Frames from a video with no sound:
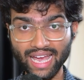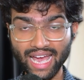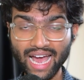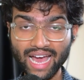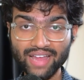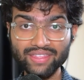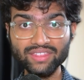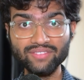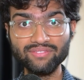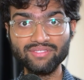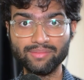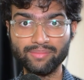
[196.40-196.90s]

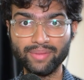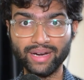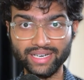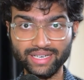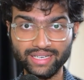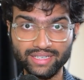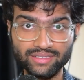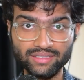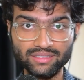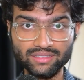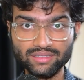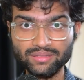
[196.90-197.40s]
and the Vim
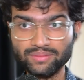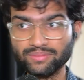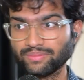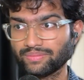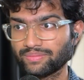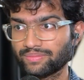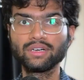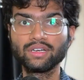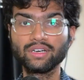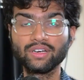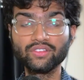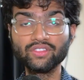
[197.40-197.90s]
editor.
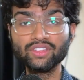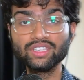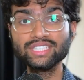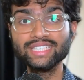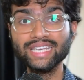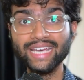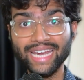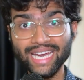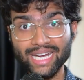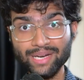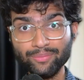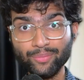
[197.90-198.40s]
Now, the
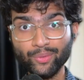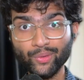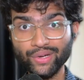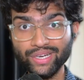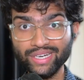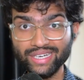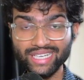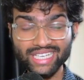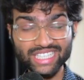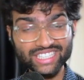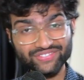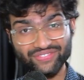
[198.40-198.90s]
second
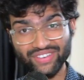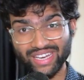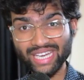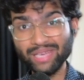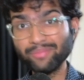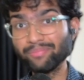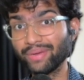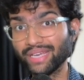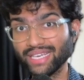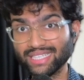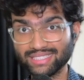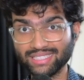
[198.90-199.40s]
point is very
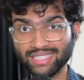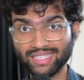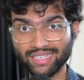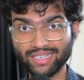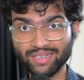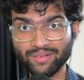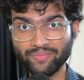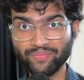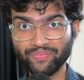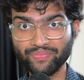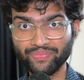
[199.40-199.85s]
basic.